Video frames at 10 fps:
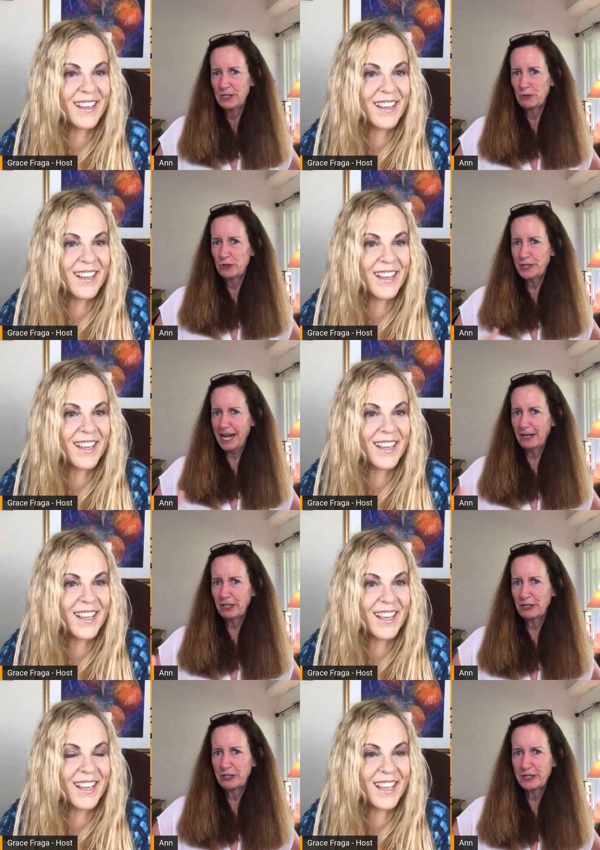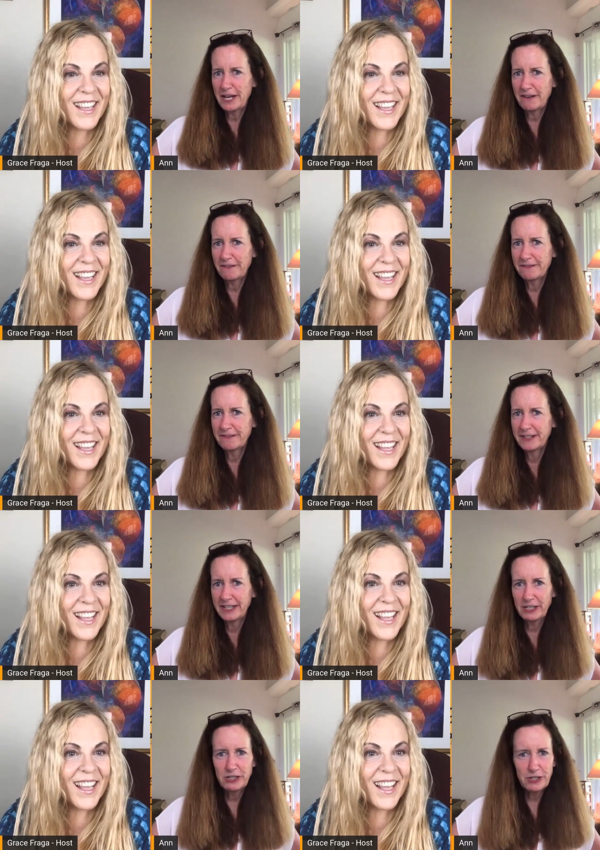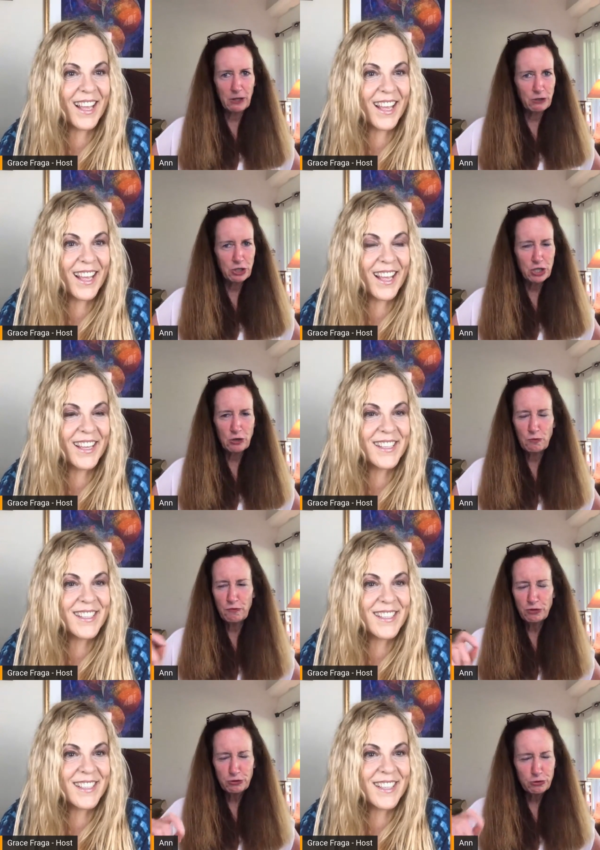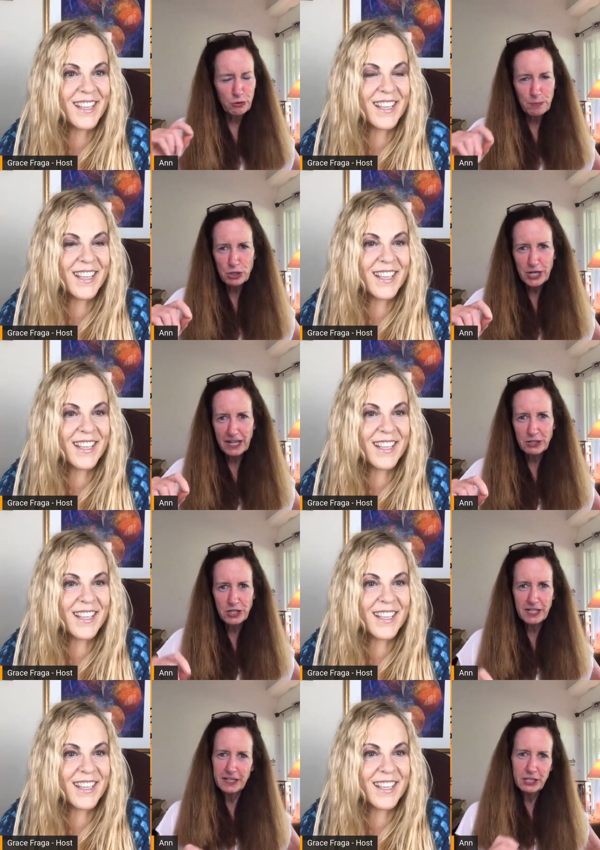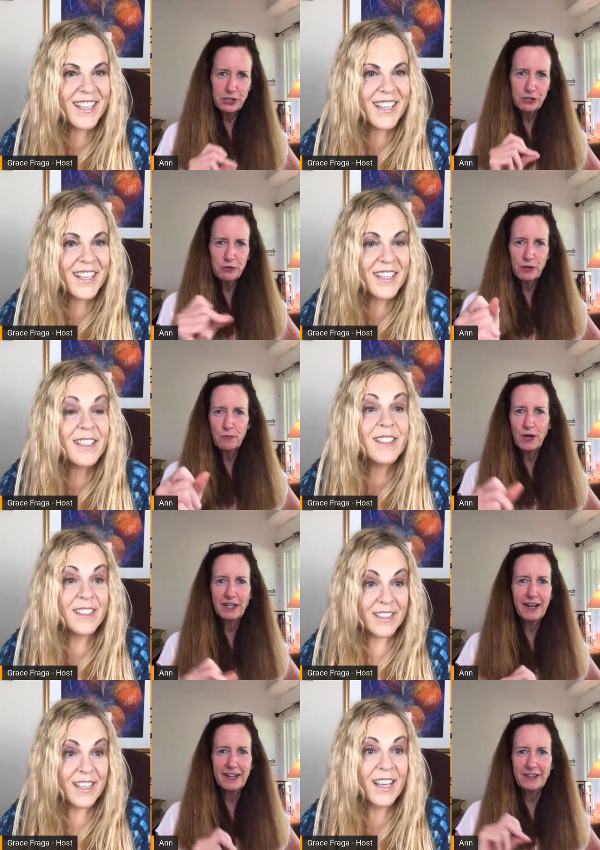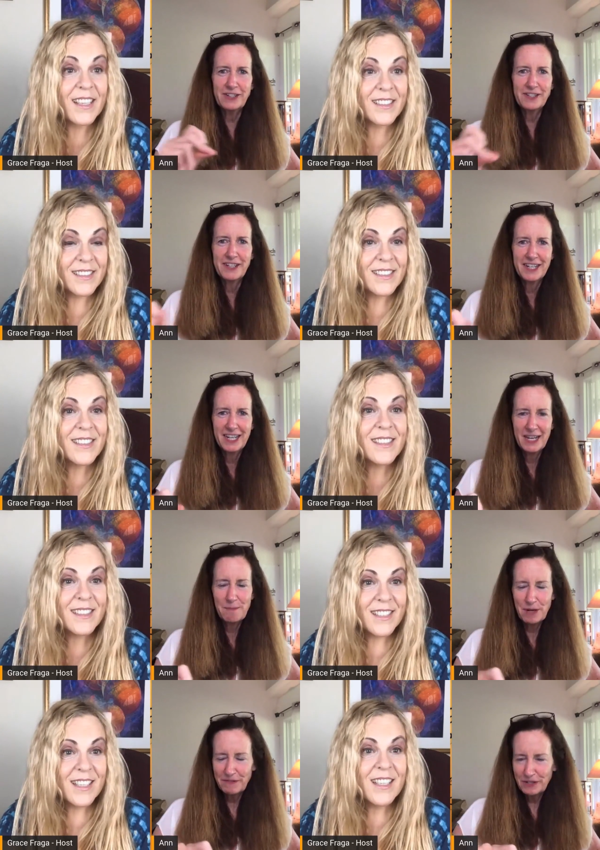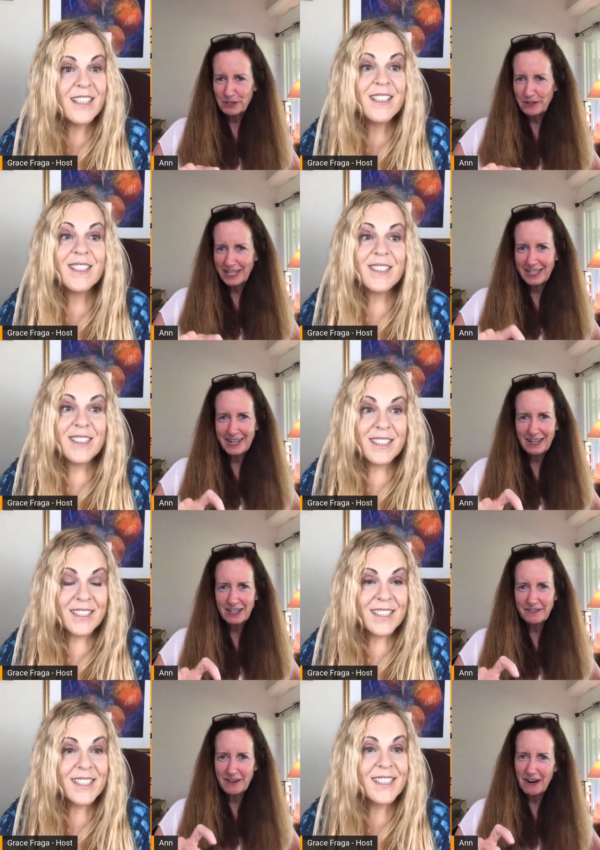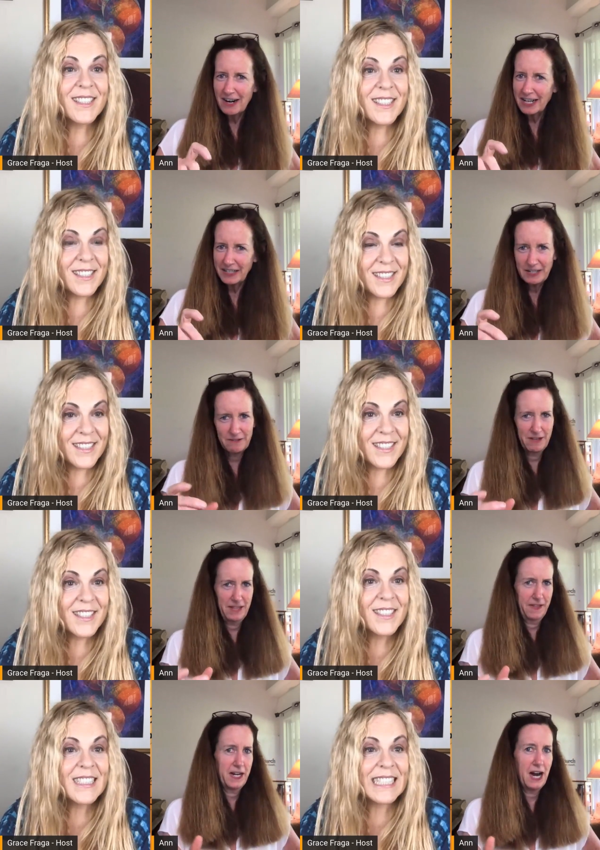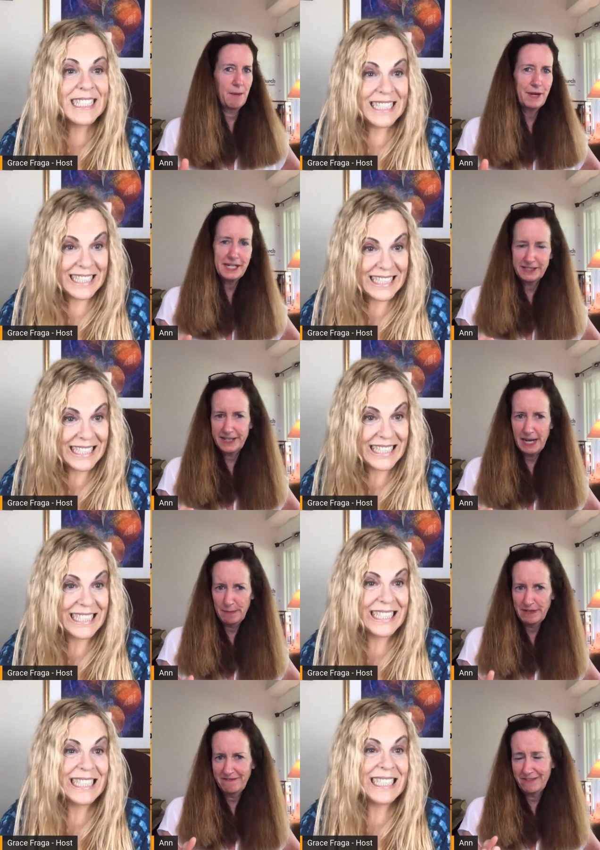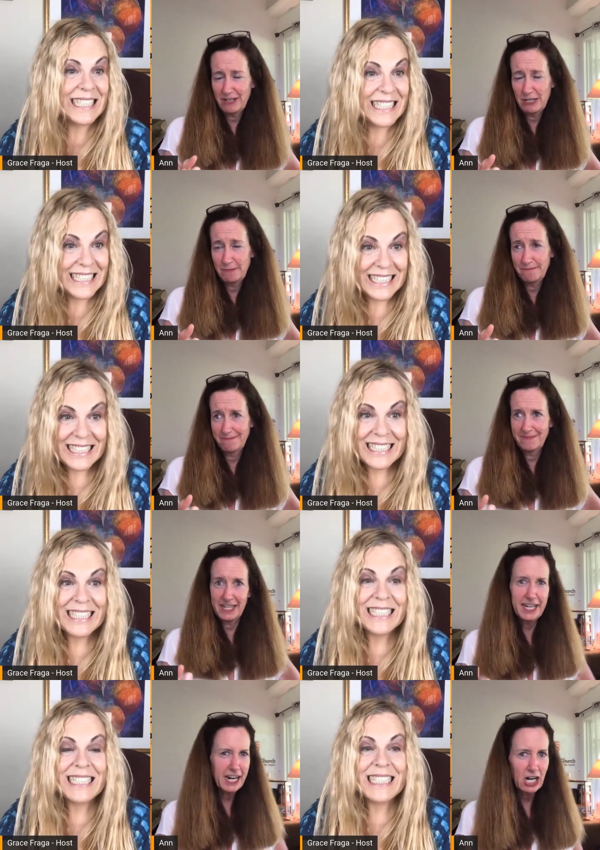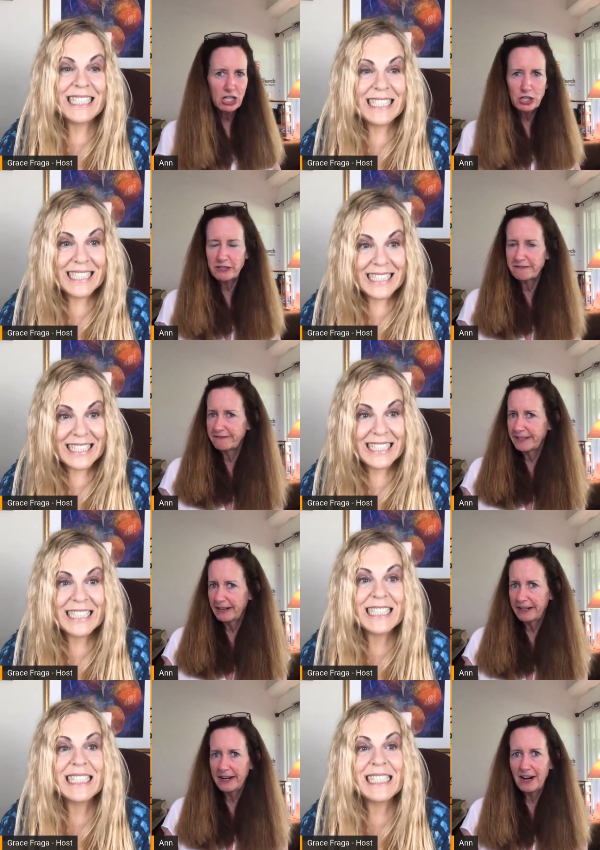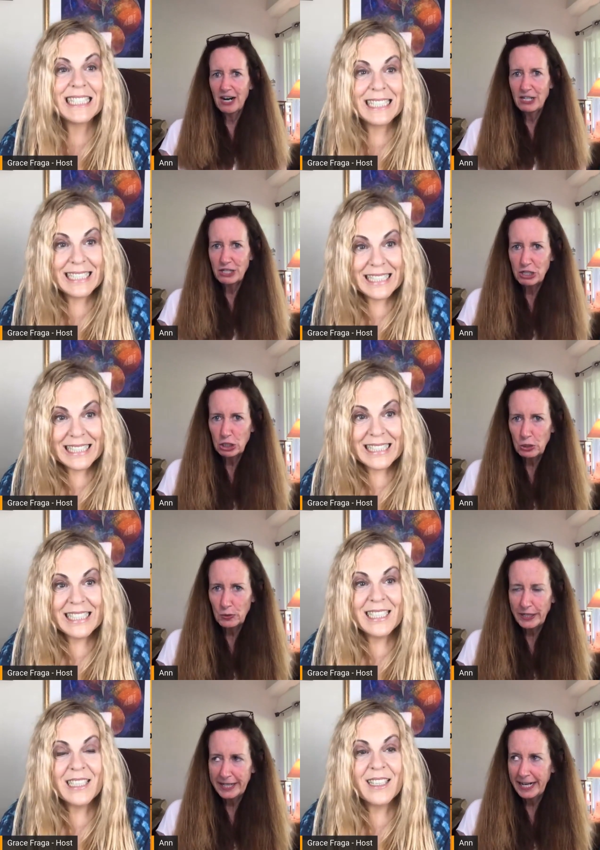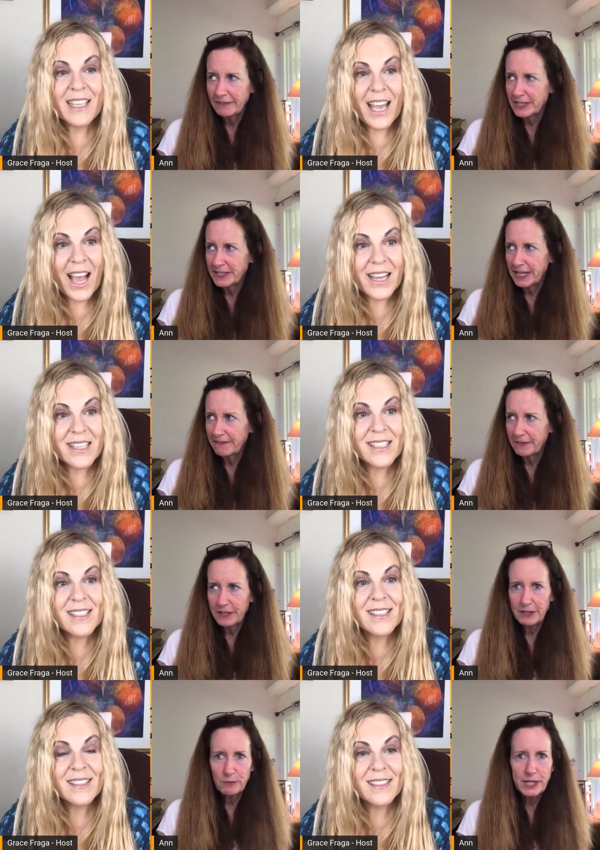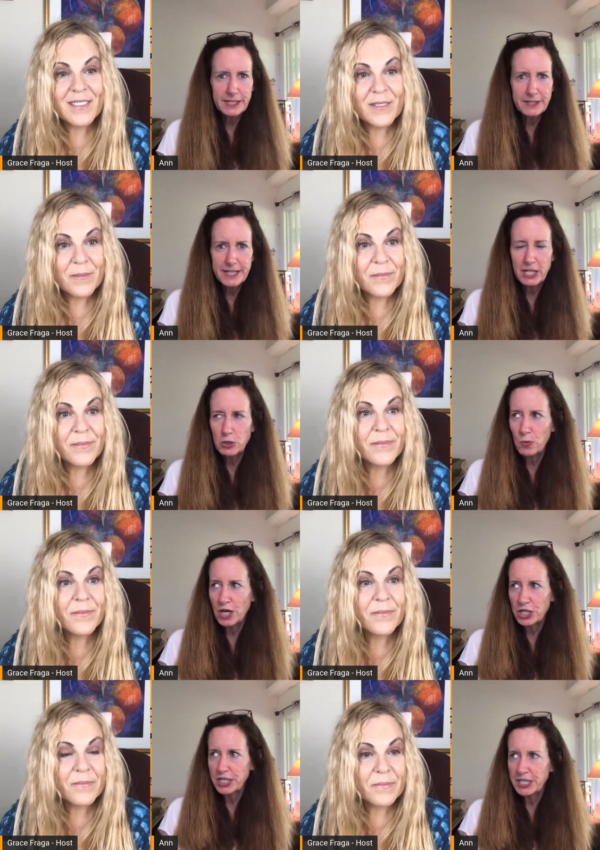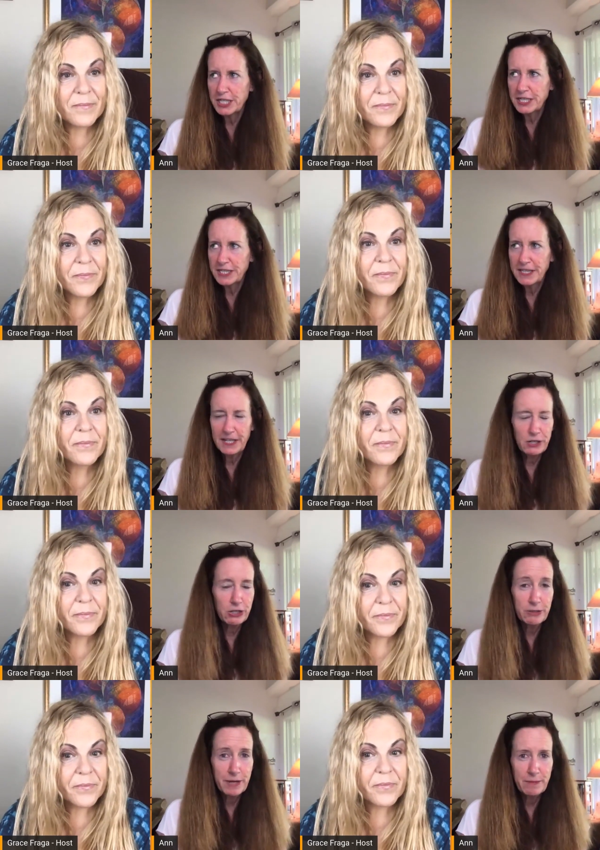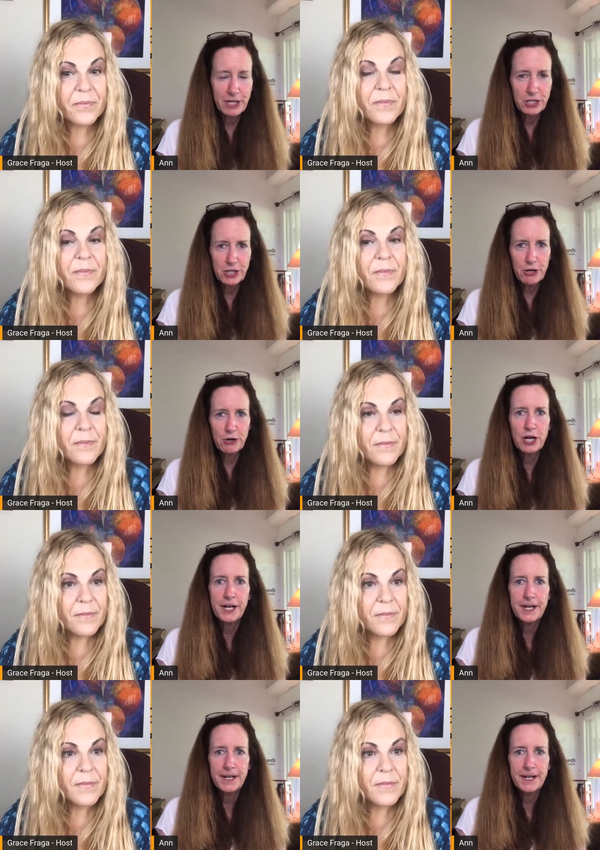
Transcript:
Speaker 1: to sell yourself your solo show super challenging unless you're doing one liners but if you're doing a narrative arc and the and the comedy is coming from the characters very hard to do and i have to say for the arena stage in washington d.c they had heard about my show